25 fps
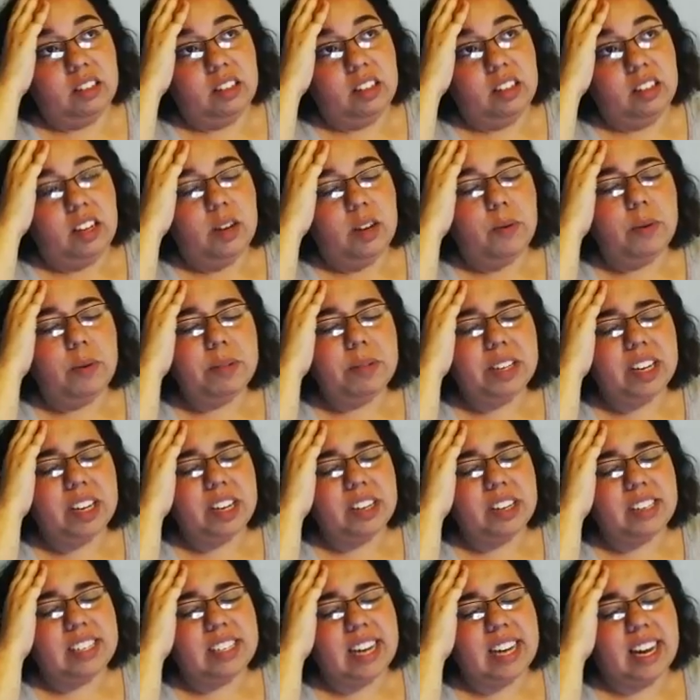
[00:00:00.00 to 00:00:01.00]
What was I going to
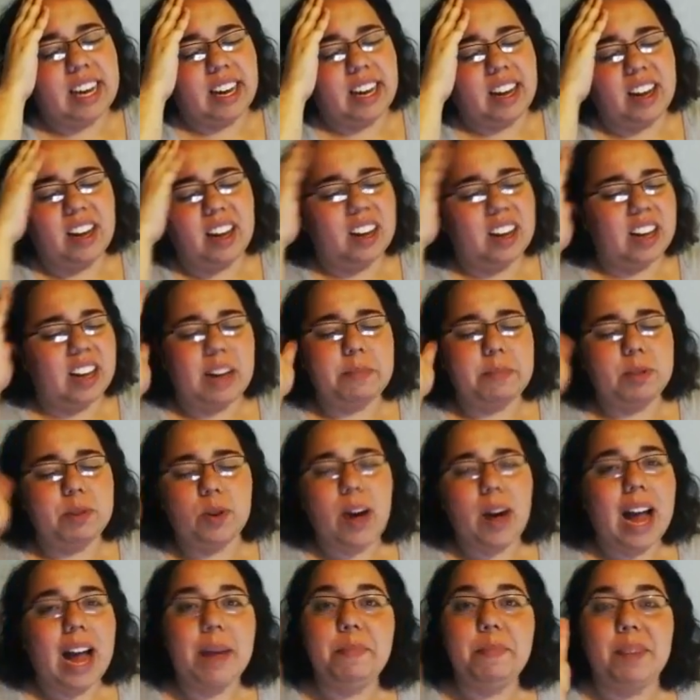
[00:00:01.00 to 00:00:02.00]
say? I'm so
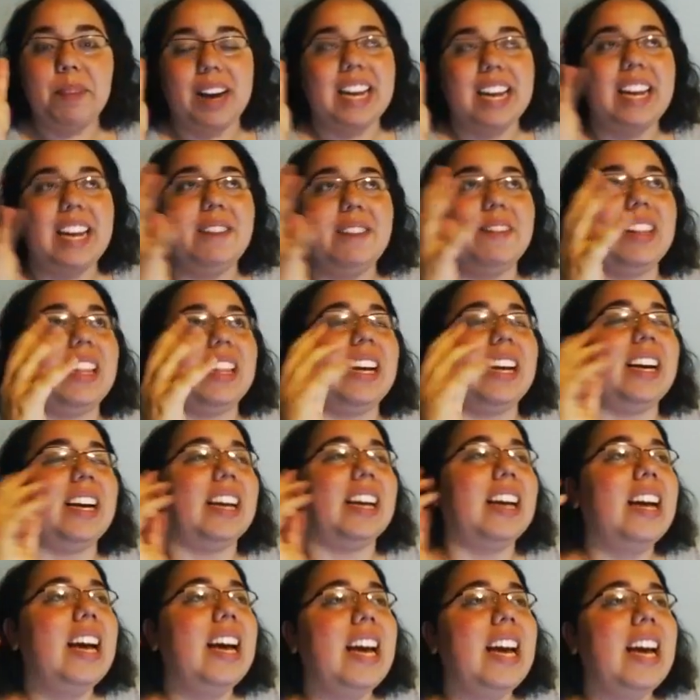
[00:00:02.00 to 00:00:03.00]
hyper, I can't even think.
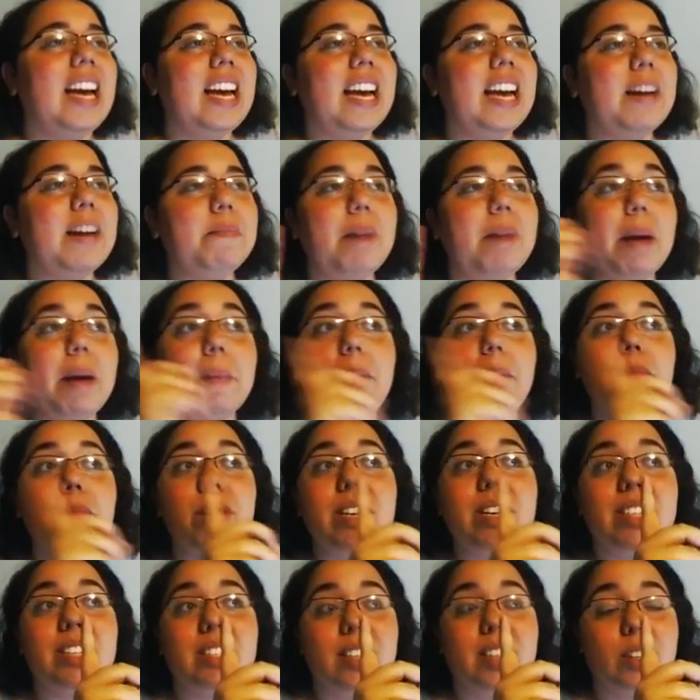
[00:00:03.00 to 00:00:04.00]
My memory
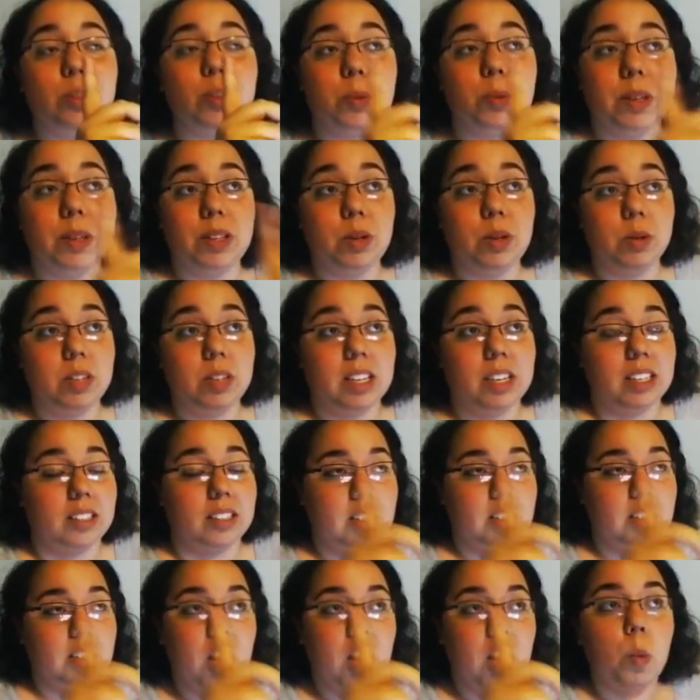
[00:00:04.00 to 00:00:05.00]
sucks with two
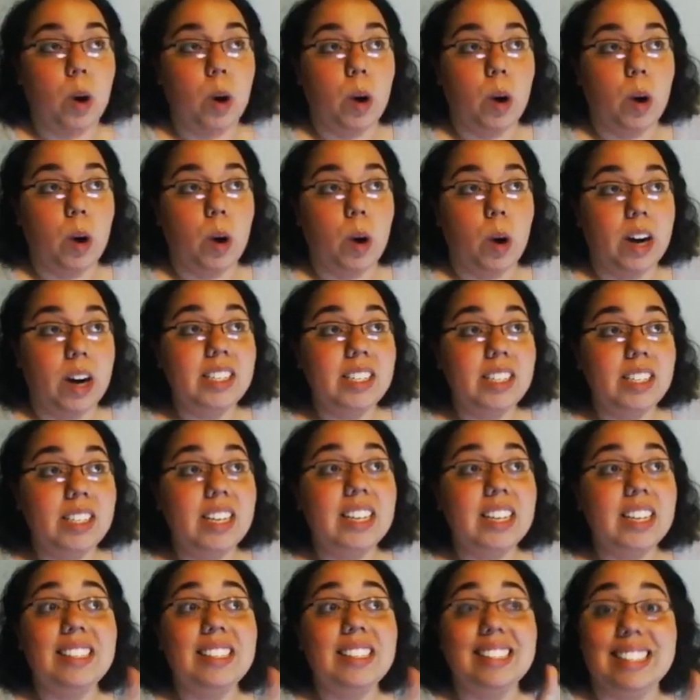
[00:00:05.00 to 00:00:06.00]
things. One,
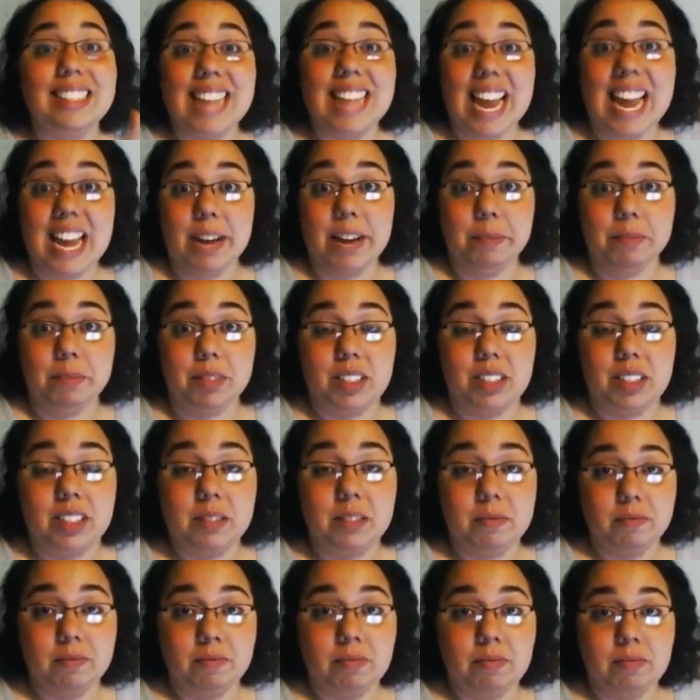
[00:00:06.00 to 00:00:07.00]
names.
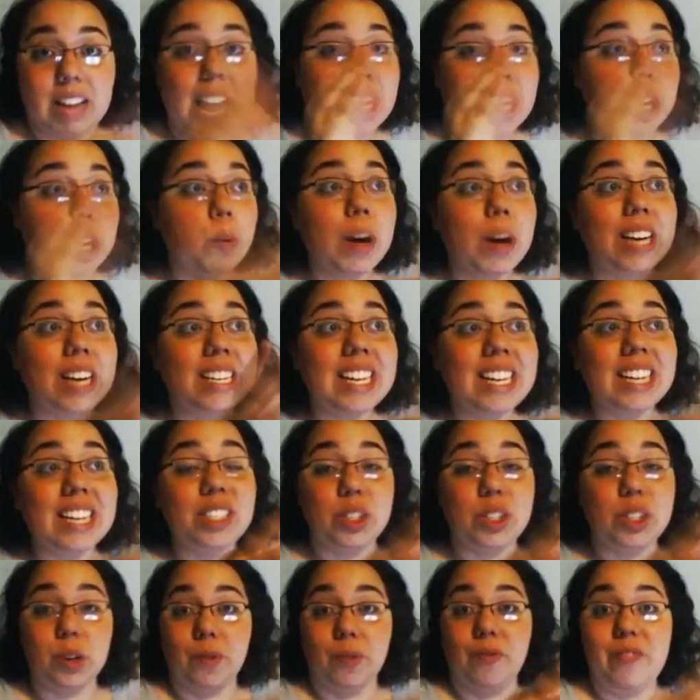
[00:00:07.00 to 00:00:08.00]
I can recognize
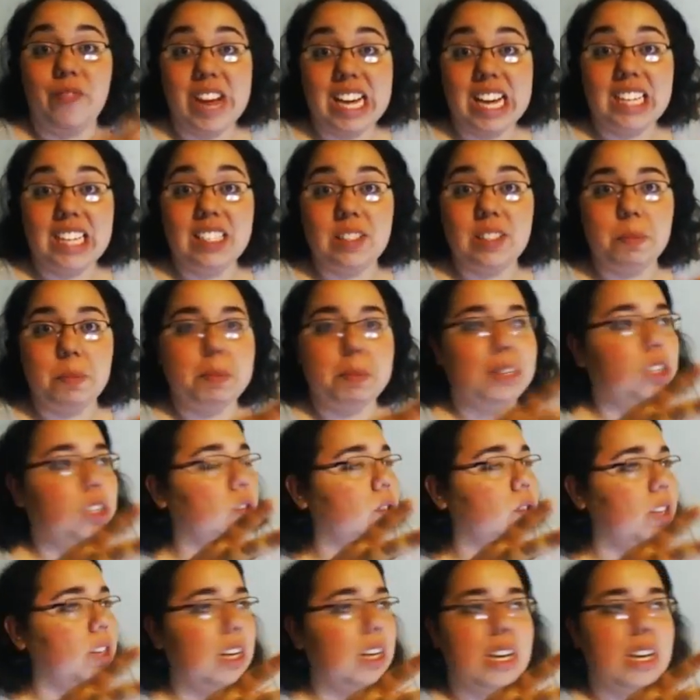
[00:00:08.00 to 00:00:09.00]
your face, but
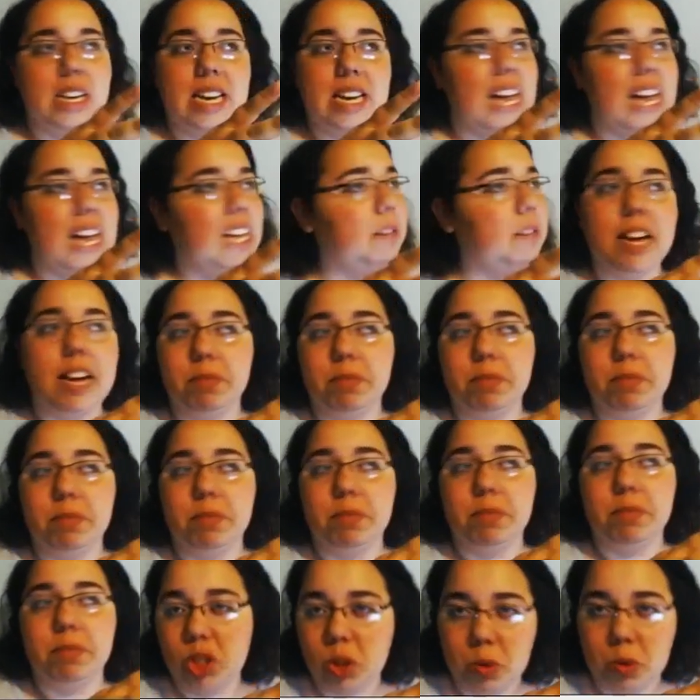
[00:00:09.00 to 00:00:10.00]
your names I
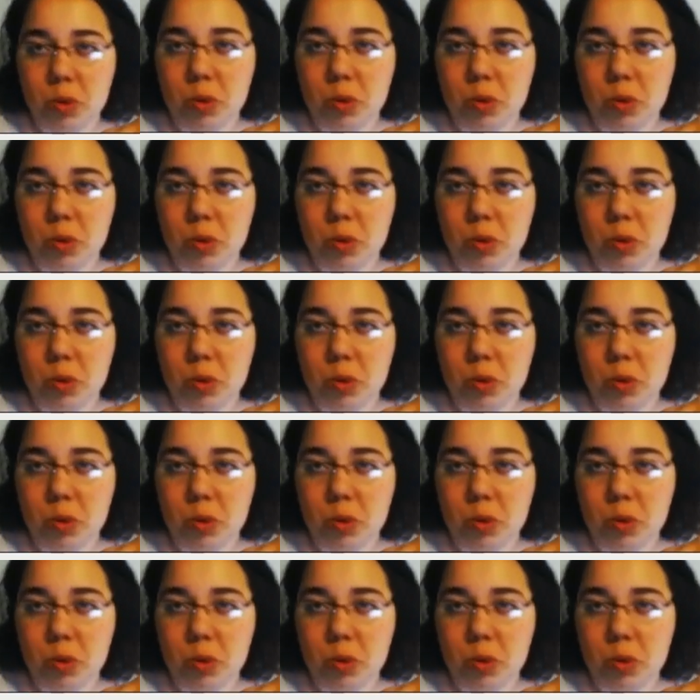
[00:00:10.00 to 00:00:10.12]
am so